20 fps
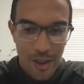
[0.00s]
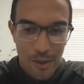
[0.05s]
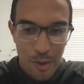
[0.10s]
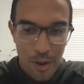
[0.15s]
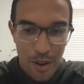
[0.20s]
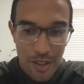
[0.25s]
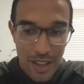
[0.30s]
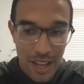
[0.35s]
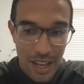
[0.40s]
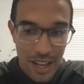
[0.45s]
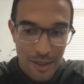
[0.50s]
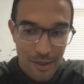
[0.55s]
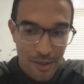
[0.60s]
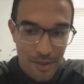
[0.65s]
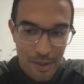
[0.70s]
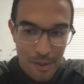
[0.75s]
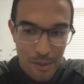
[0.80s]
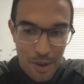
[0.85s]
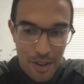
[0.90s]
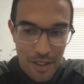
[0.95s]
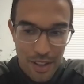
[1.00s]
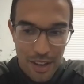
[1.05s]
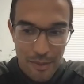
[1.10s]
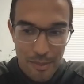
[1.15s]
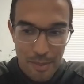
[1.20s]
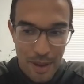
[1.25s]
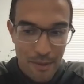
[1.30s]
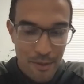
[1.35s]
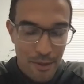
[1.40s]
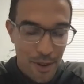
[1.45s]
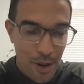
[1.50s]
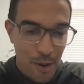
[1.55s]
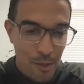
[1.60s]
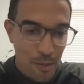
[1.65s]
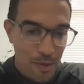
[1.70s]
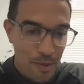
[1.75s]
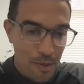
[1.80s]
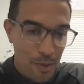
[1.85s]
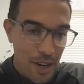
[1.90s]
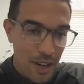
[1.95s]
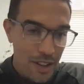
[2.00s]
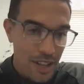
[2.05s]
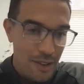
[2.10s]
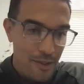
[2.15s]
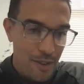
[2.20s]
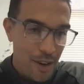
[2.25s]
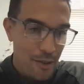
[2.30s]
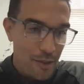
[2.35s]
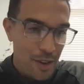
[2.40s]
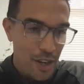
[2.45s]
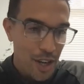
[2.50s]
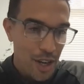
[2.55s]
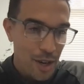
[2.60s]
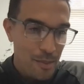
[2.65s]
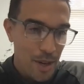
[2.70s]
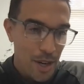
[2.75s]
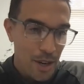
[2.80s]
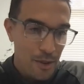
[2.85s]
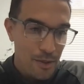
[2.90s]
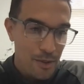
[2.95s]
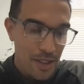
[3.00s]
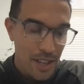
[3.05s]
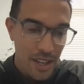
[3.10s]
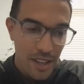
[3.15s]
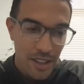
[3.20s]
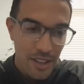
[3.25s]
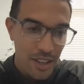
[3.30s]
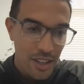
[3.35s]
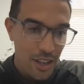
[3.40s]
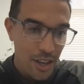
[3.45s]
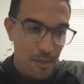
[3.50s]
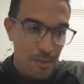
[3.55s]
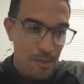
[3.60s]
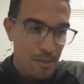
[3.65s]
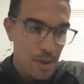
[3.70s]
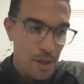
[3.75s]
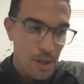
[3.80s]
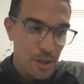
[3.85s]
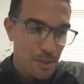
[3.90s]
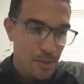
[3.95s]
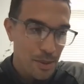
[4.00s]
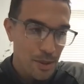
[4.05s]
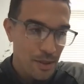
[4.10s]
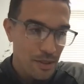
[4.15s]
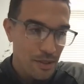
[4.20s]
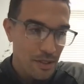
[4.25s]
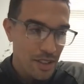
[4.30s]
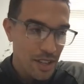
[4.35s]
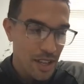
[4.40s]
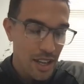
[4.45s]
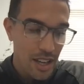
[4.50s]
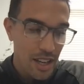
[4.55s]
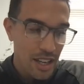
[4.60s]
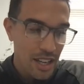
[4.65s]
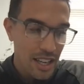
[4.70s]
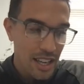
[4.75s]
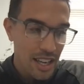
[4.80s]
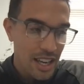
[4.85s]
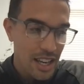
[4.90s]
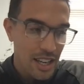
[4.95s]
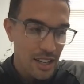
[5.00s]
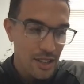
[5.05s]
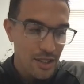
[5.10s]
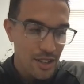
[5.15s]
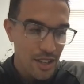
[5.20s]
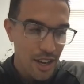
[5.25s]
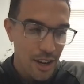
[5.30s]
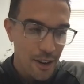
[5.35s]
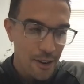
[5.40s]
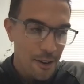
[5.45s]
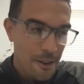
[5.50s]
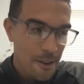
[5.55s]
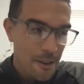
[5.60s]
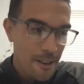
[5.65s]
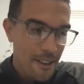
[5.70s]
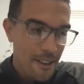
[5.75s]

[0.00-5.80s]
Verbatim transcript: what they've what they've been through and what they've overcome over you know multiple uh, years. So